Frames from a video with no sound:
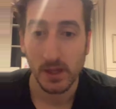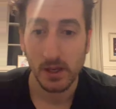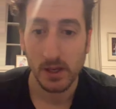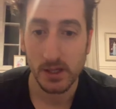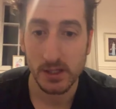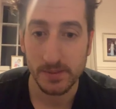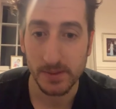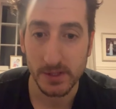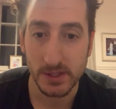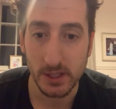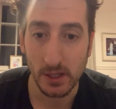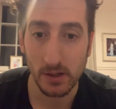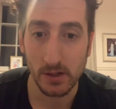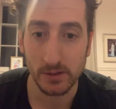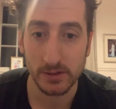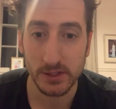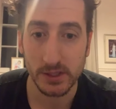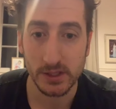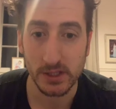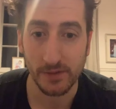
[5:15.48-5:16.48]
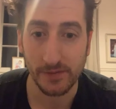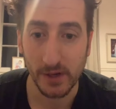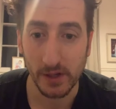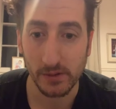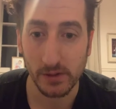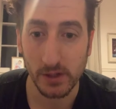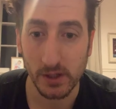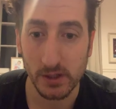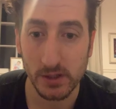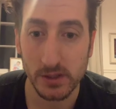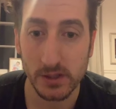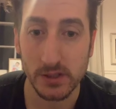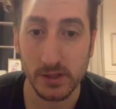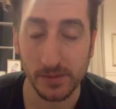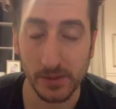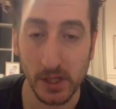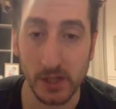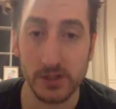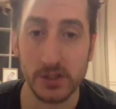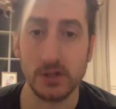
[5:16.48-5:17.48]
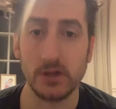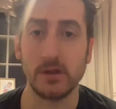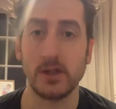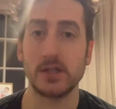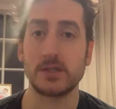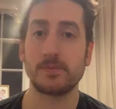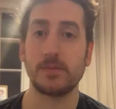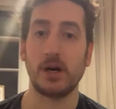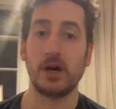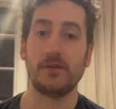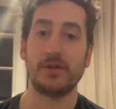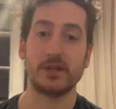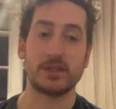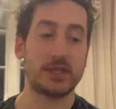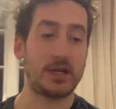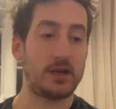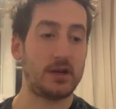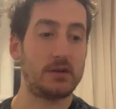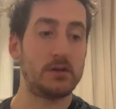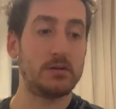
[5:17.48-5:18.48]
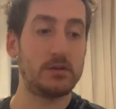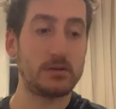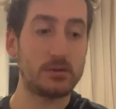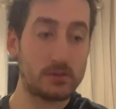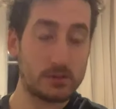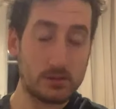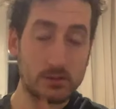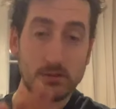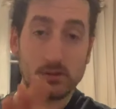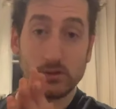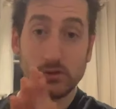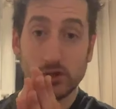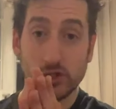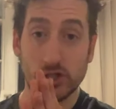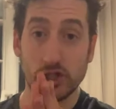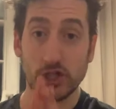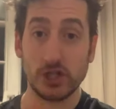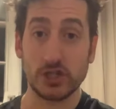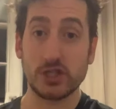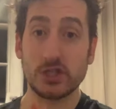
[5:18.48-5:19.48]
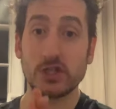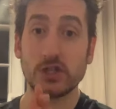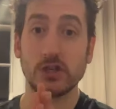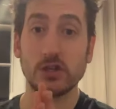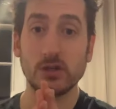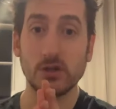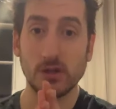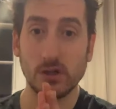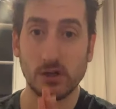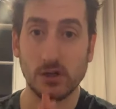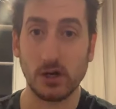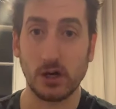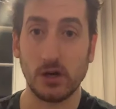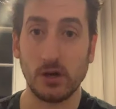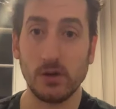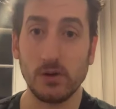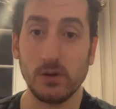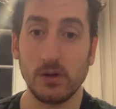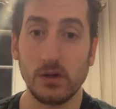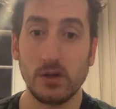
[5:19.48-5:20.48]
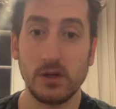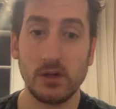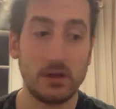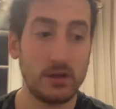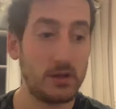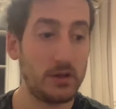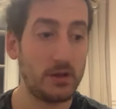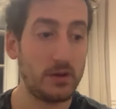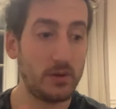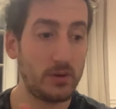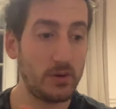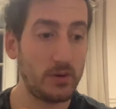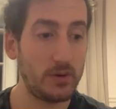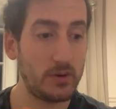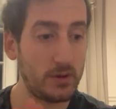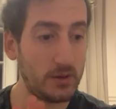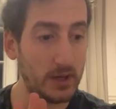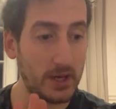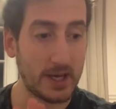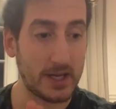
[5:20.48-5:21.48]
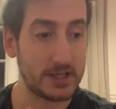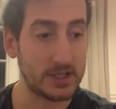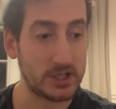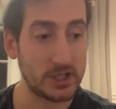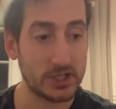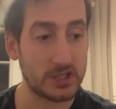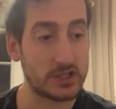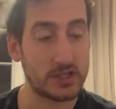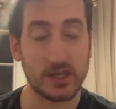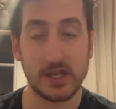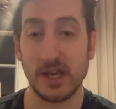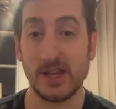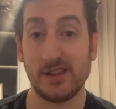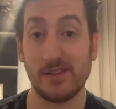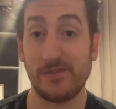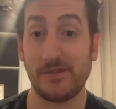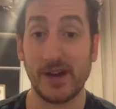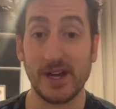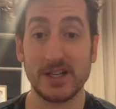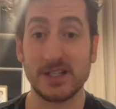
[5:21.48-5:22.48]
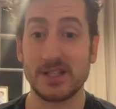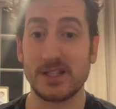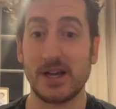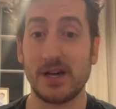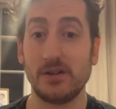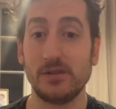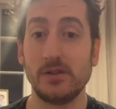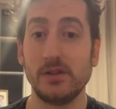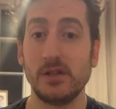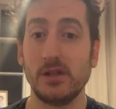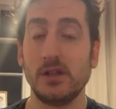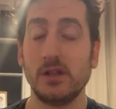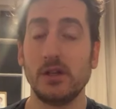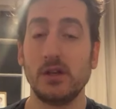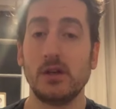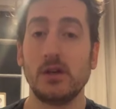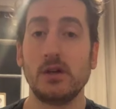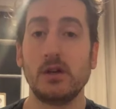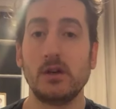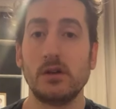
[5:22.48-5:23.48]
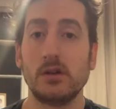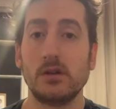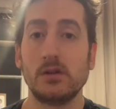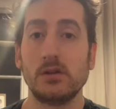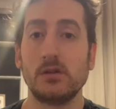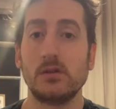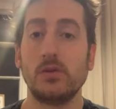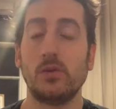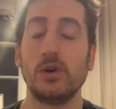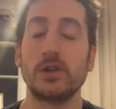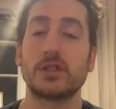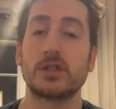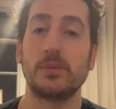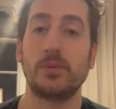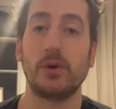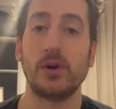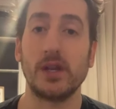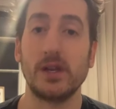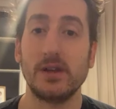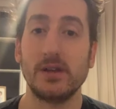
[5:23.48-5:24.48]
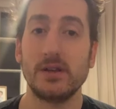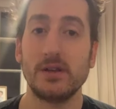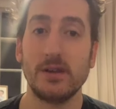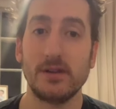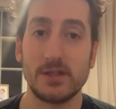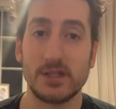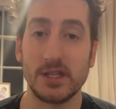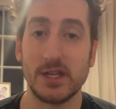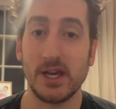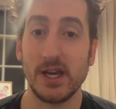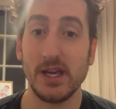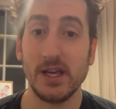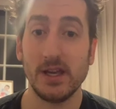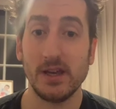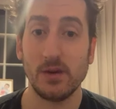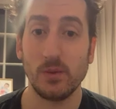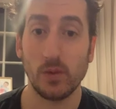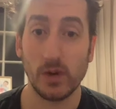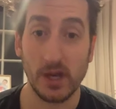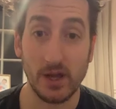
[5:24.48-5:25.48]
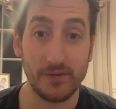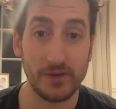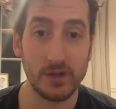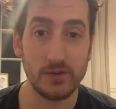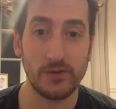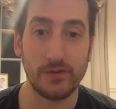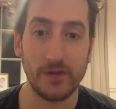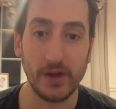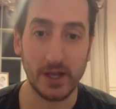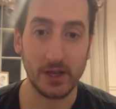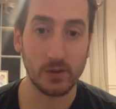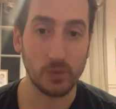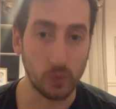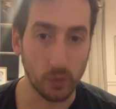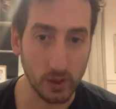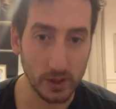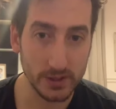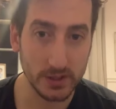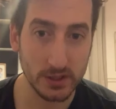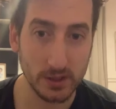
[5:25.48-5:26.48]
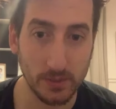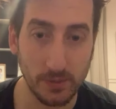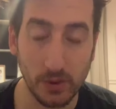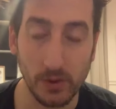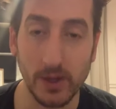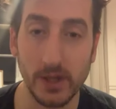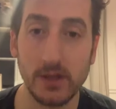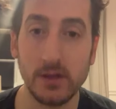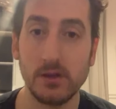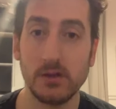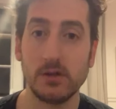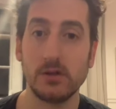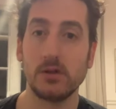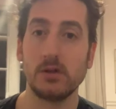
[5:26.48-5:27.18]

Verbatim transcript: It's been so long since I felt good, so I'm going to do this. Perfect, Stella. Just go and just get the facts down. What's the point? Today, whenever you think, what's the point?